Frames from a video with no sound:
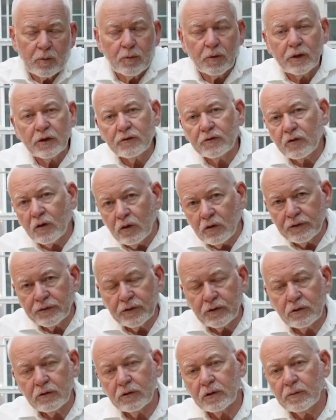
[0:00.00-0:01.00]
but it's
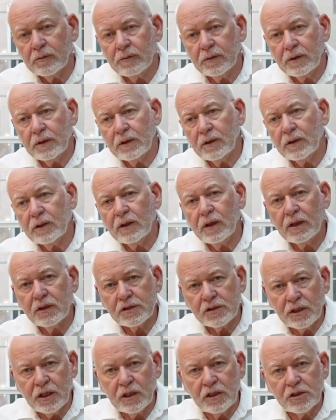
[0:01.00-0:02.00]
also going to be
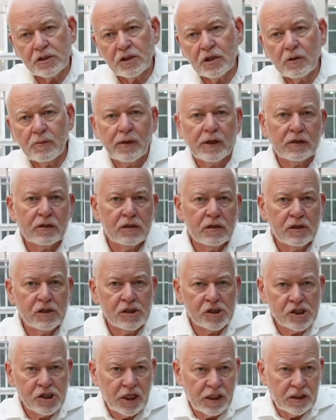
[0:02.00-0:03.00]
education about the
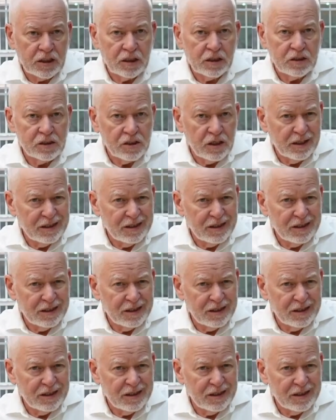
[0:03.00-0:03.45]
agenda.